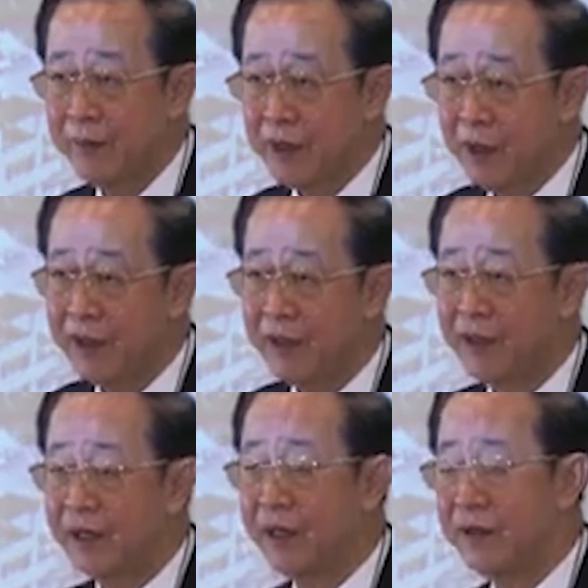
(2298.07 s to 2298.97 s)
But on
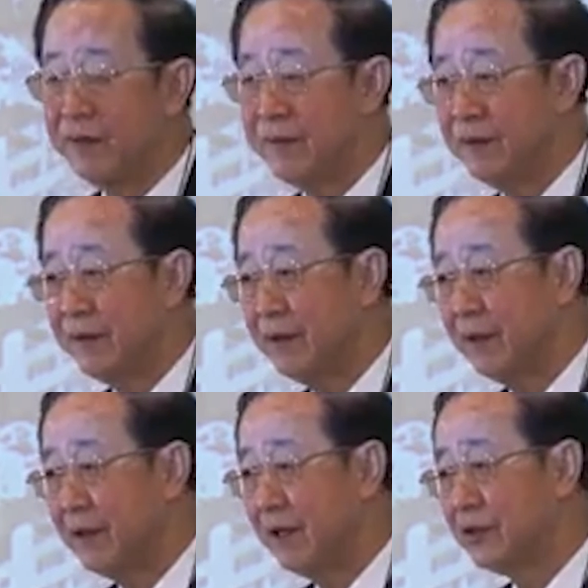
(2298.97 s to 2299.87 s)
the
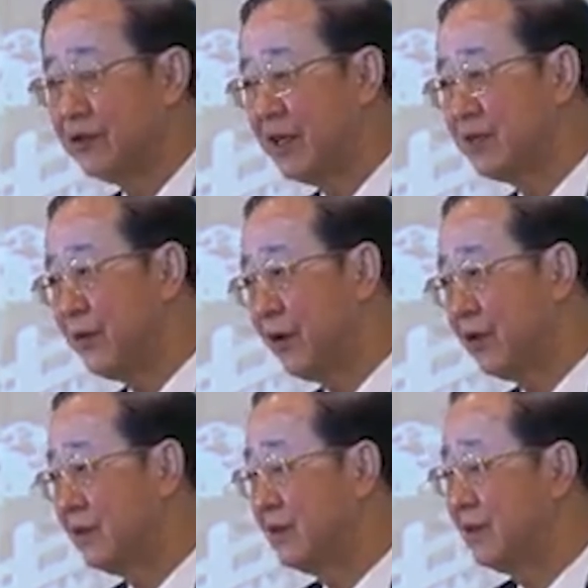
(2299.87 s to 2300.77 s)
transport